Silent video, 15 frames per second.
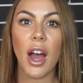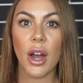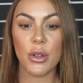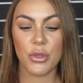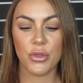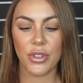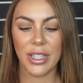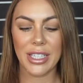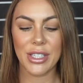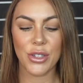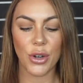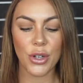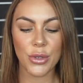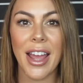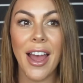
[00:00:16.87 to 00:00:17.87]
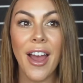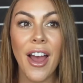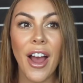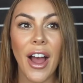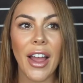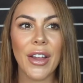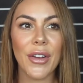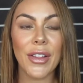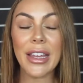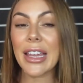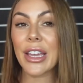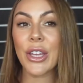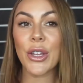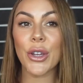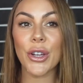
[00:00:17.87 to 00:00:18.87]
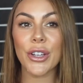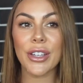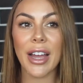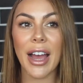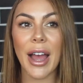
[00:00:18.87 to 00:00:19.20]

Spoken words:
I was really stoked. I got like a cute